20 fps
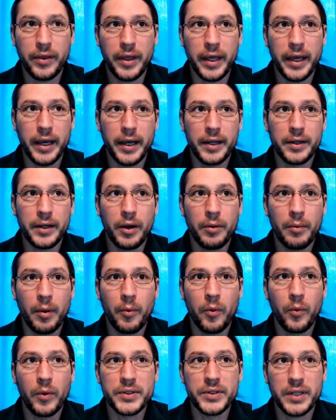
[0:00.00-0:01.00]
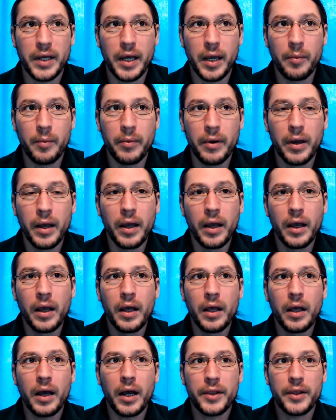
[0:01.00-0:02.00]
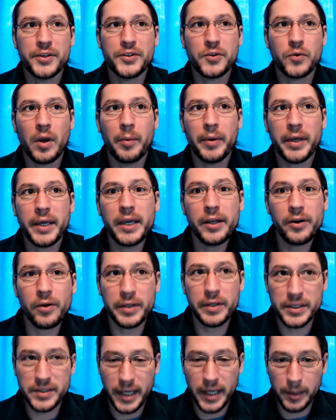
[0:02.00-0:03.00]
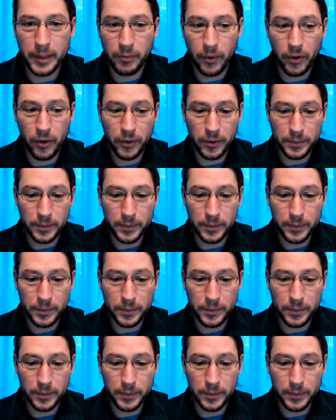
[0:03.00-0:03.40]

And I remember one time the ceramic heater on the tank broke,